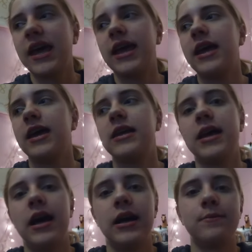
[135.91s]
And
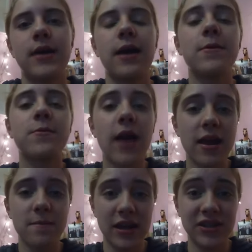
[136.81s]
um, I would
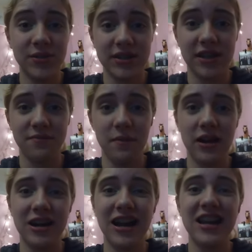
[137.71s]
recommend doing Tough
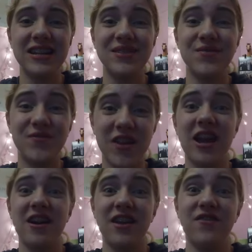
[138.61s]
Mudder. It is
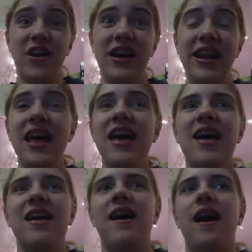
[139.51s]
very fun.
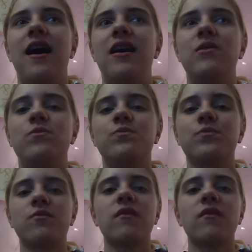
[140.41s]
Um,